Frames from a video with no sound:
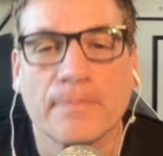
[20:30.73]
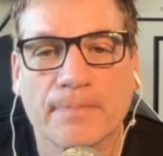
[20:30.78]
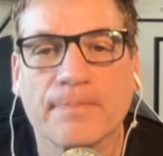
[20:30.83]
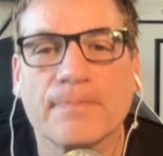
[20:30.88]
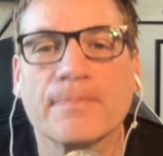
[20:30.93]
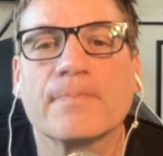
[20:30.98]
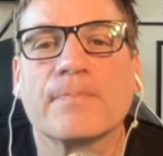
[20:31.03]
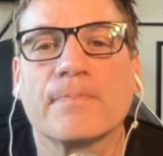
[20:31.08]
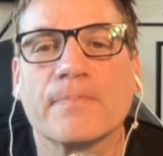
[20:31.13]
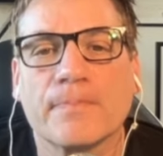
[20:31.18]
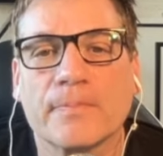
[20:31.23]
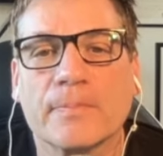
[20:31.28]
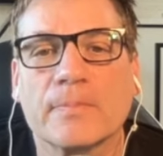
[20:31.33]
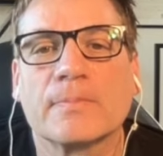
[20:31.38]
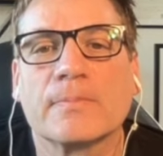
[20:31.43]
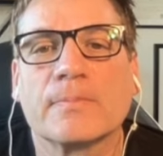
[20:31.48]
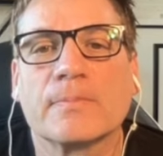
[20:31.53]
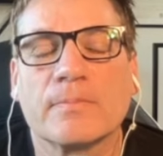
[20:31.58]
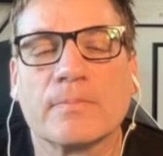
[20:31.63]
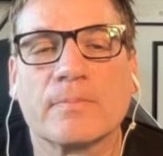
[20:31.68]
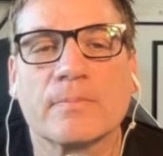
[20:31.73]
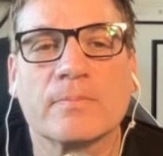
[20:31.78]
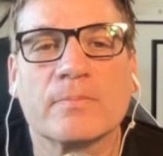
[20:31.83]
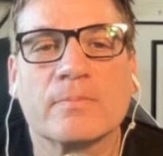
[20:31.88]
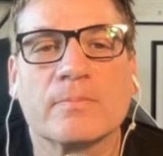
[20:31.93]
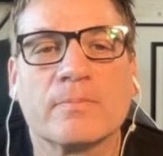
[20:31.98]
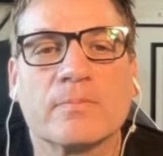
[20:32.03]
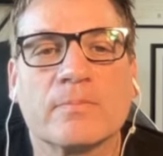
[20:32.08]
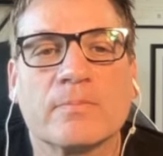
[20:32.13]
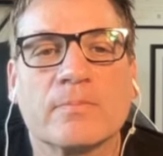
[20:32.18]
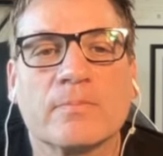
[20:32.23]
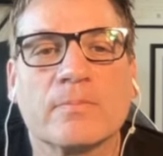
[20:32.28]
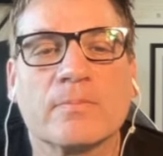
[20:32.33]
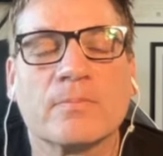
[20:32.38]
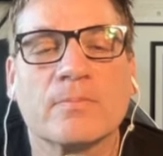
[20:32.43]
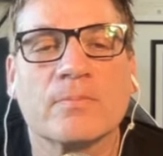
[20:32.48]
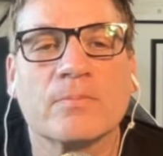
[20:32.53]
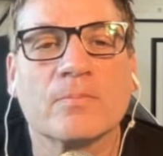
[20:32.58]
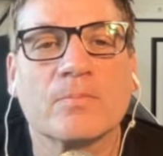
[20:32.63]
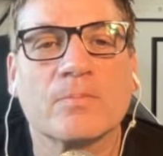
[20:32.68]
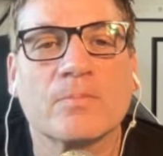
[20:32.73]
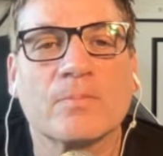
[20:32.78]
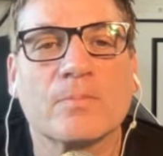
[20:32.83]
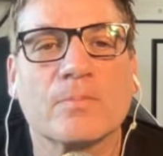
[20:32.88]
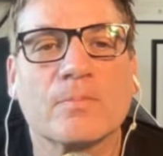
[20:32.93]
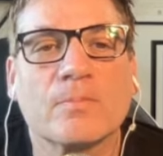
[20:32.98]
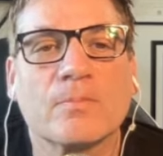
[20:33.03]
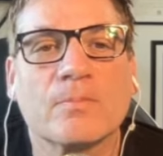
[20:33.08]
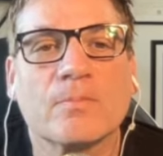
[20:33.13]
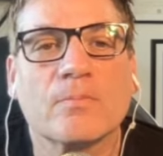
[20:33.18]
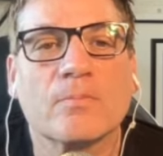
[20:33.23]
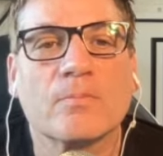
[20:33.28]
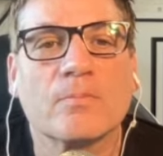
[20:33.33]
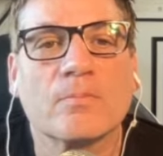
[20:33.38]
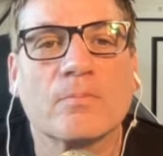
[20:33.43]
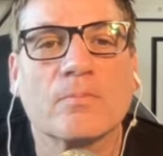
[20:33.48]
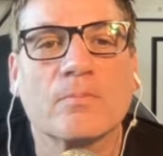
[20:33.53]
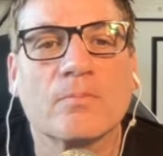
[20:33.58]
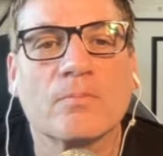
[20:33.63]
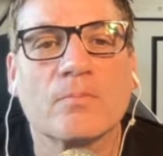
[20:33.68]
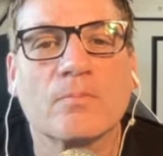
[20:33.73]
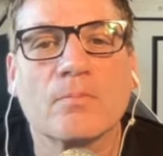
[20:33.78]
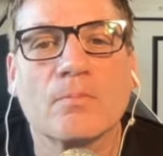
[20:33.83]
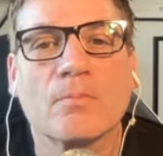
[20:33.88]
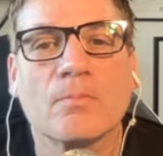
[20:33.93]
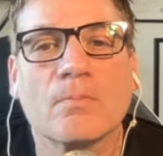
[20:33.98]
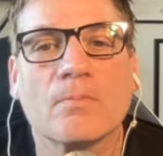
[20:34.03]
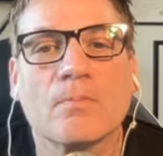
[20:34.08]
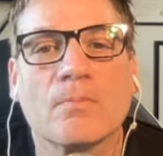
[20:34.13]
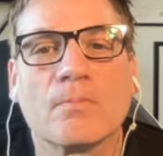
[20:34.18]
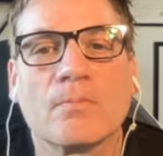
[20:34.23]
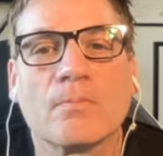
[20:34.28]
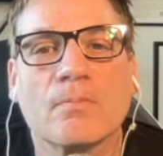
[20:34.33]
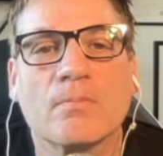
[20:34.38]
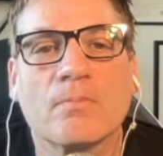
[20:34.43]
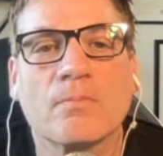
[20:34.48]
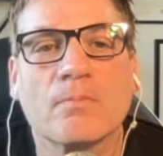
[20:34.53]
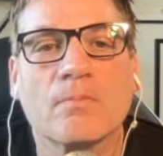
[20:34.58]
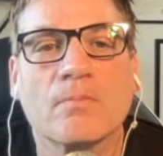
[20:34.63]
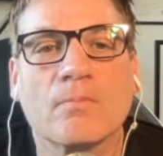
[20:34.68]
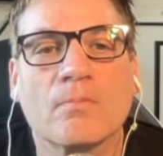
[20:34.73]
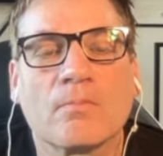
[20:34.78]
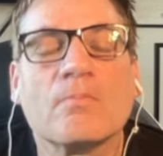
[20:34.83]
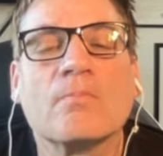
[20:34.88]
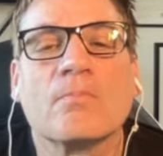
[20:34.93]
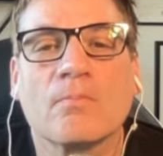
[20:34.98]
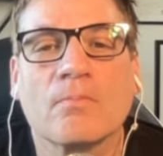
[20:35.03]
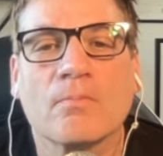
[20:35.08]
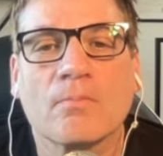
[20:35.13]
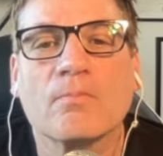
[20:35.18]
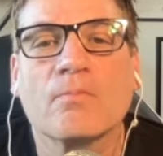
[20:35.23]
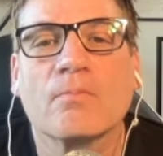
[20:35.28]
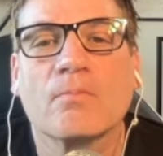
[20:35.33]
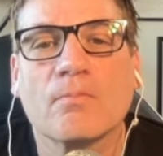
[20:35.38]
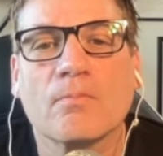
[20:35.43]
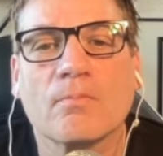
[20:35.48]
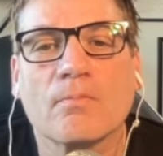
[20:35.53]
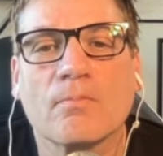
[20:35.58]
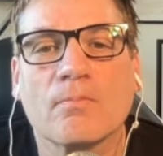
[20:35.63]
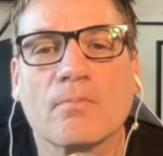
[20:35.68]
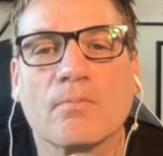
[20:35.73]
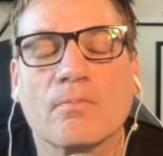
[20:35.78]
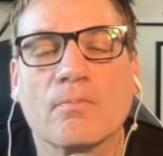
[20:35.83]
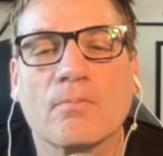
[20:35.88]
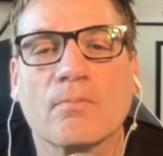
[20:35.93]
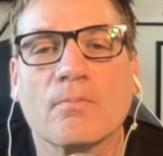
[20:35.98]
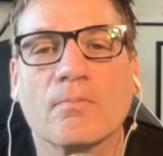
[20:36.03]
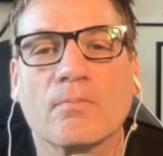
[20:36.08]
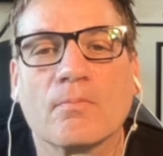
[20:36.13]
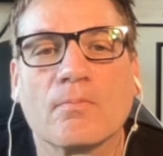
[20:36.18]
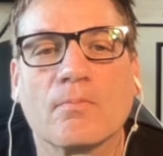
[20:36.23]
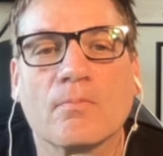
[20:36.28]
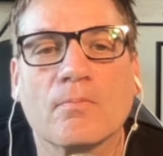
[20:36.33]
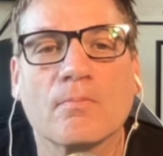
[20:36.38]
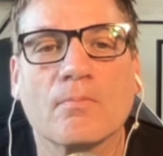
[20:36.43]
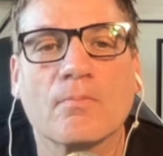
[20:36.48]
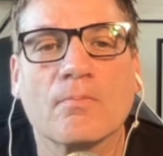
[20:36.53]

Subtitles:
(silent)